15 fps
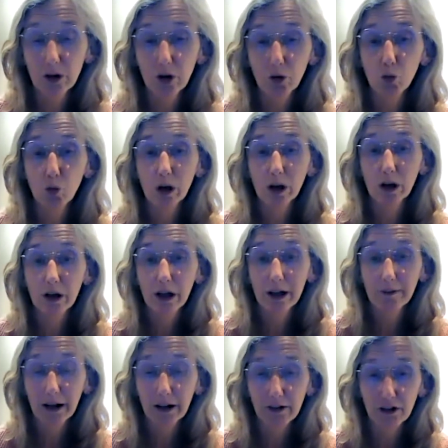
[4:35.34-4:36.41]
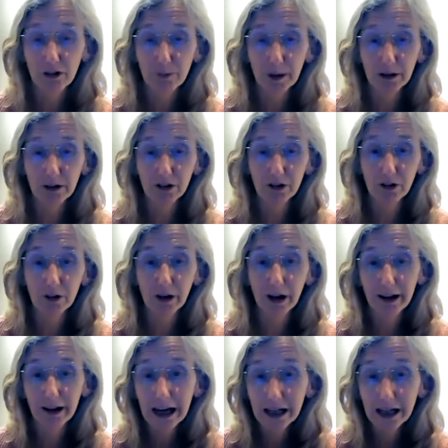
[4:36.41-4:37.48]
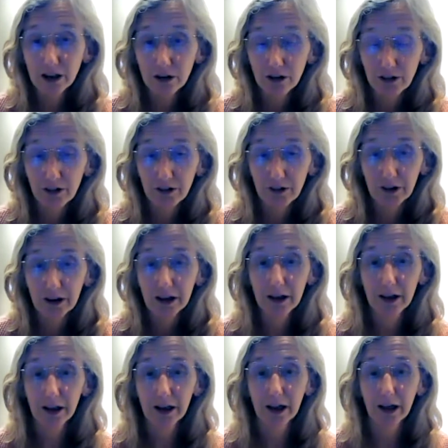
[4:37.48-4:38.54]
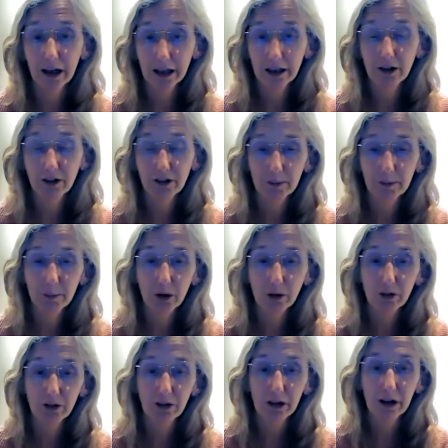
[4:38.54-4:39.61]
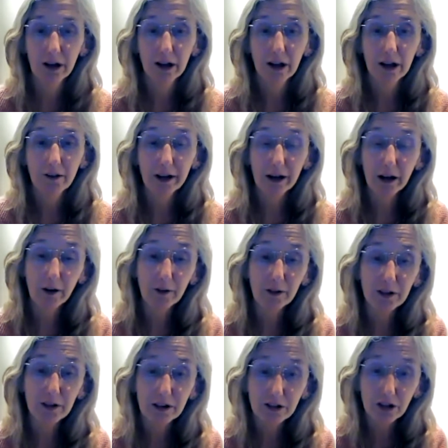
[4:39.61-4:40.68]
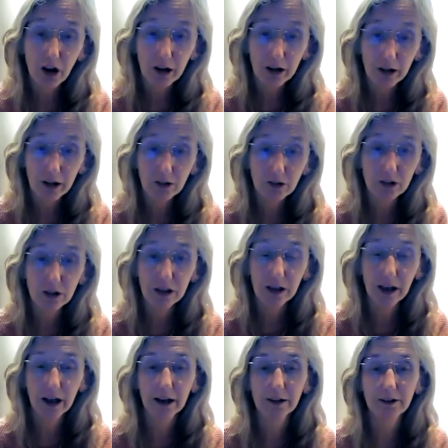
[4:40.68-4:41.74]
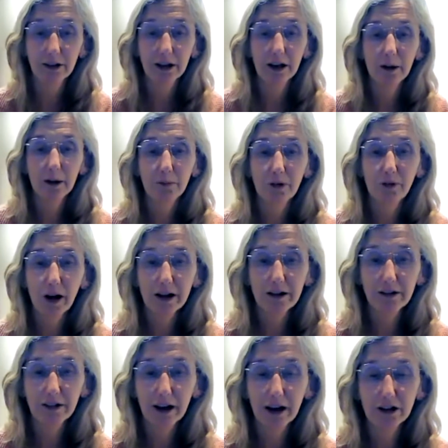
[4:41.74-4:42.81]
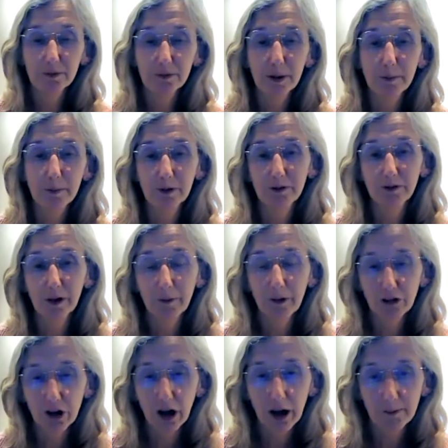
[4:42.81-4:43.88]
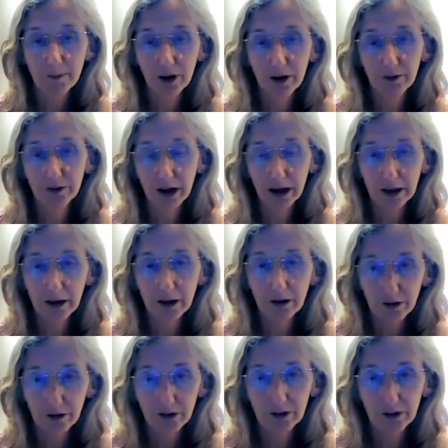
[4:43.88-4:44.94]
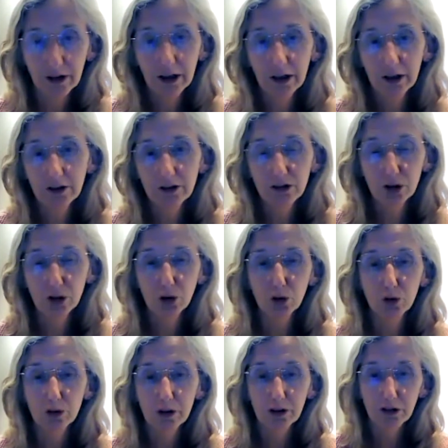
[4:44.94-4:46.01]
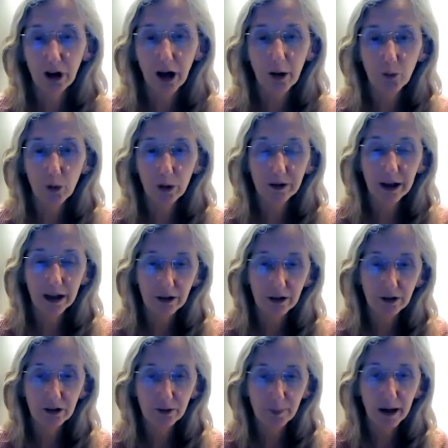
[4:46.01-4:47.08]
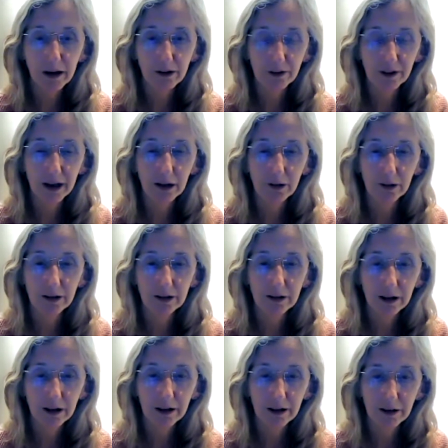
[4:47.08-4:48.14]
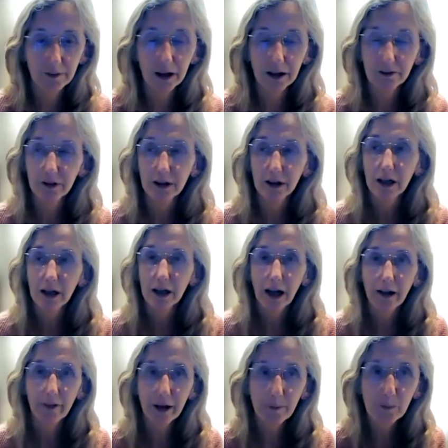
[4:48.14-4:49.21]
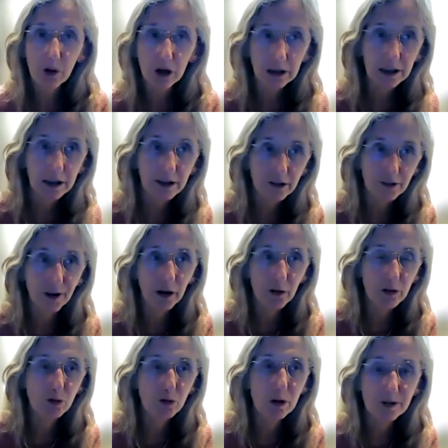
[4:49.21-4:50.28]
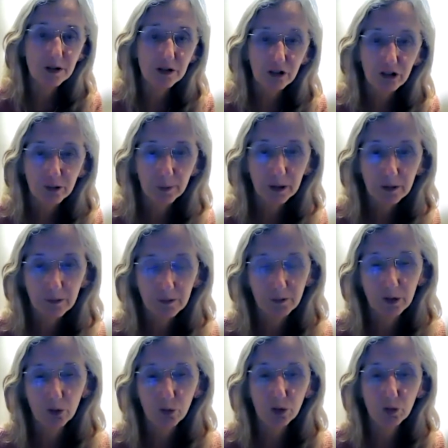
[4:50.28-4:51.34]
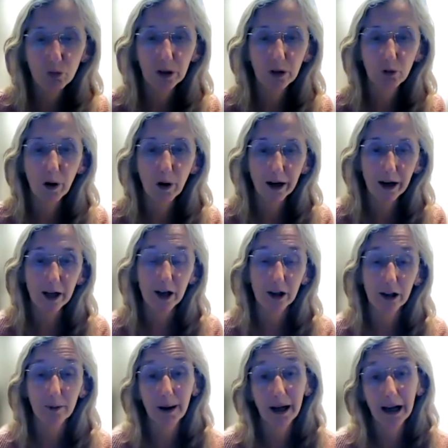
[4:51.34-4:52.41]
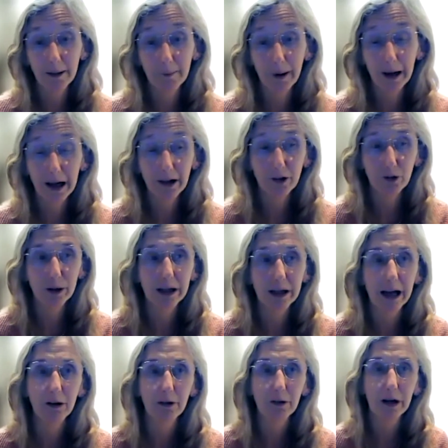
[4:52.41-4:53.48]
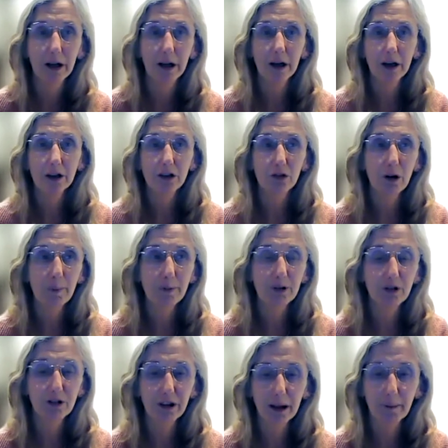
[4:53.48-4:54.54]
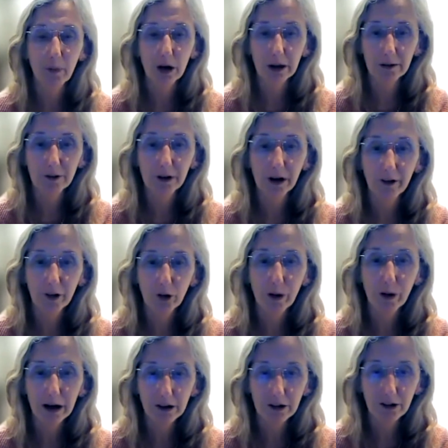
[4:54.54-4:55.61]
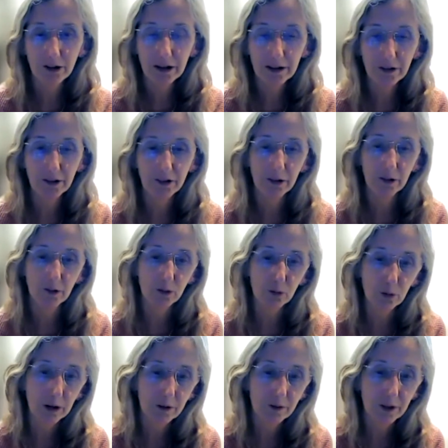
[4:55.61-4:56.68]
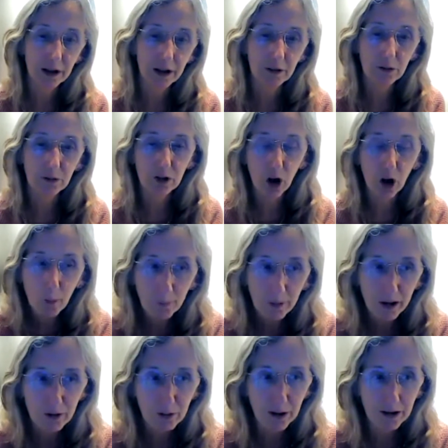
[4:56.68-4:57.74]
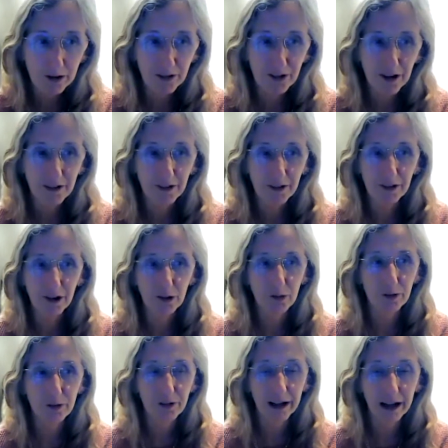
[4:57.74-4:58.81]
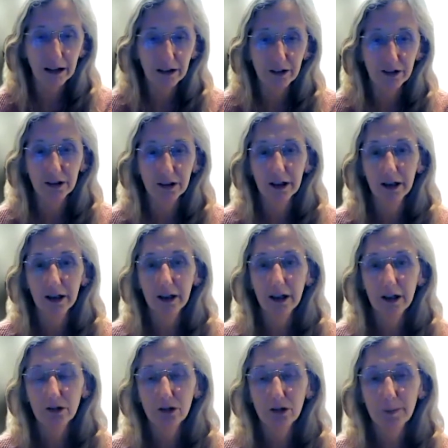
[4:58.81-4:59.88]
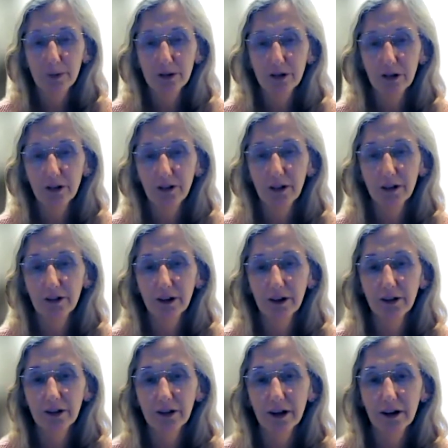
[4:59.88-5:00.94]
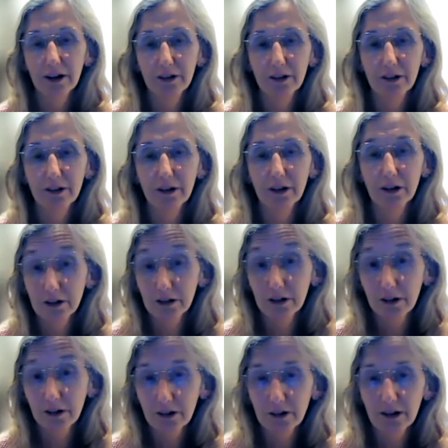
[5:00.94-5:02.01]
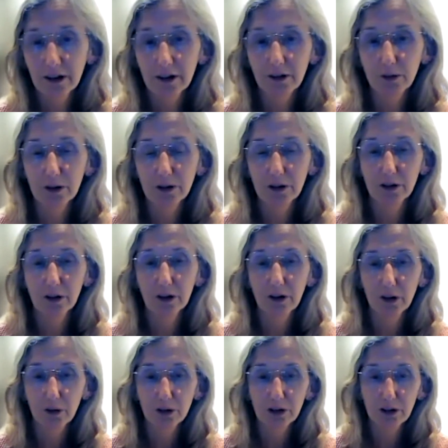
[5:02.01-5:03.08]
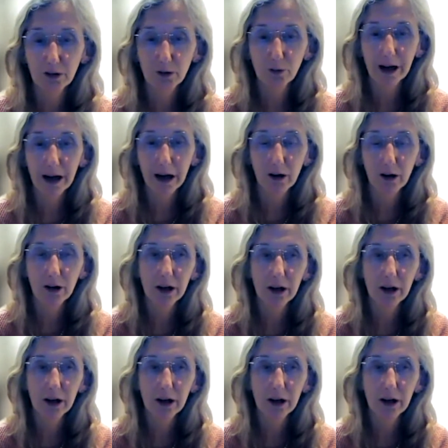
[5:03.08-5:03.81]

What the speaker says: one advanced nurse practitioner and eight nursing posts that covers the entire country and provides care to people from the time of diagnosis to the time when they enter into palliative care and end of life. And that model is very reproducible. We're working on a pathway now to reproduce that model for other rare diseases. And one of the complex rare diseases that we've selected to reproduce this is Huntington's disease, which is a rare